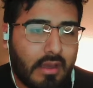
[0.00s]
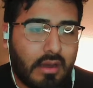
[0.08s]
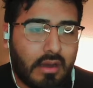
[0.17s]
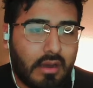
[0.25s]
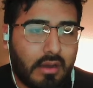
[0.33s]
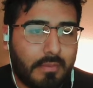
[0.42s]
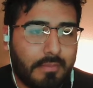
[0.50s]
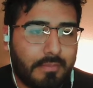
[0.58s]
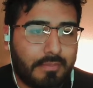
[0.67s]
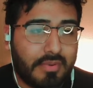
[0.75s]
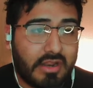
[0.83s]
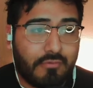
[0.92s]

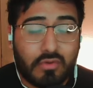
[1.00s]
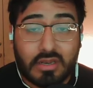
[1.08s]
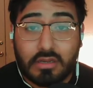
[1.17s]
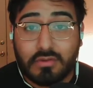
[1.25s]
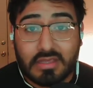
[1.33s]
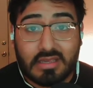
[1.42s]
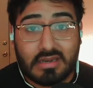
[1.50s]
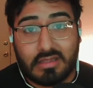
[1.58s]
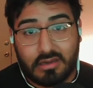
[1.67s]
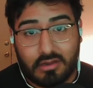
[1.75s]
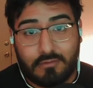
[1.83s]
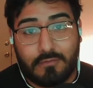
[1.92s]
But if we do see it in the
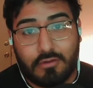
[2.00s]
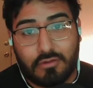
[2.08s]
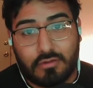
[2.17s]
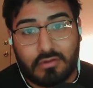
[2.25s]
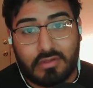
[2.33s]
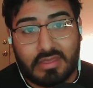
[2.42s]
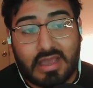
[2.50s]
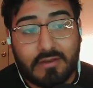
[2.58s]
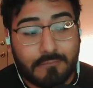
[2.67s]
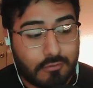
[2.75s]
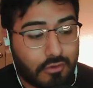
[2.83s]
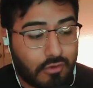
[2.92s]
near future, that
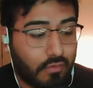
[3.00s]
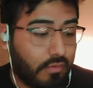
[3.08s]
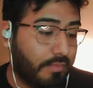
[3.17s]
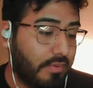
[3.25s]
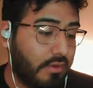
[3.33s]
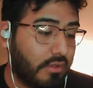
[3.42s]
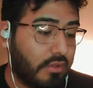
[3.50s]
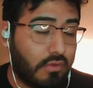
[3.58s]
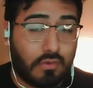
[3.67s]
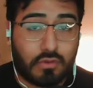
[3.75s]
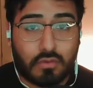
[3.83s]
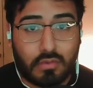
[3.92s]
for sure will push
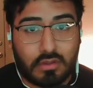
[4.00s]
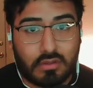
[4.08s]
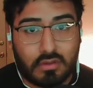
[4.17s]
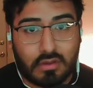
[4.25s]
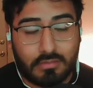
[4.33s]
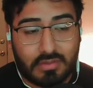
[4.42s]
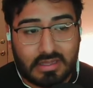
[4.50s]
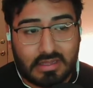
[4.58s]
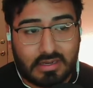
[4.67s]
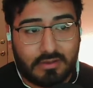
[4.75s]
Dogecoin to a completely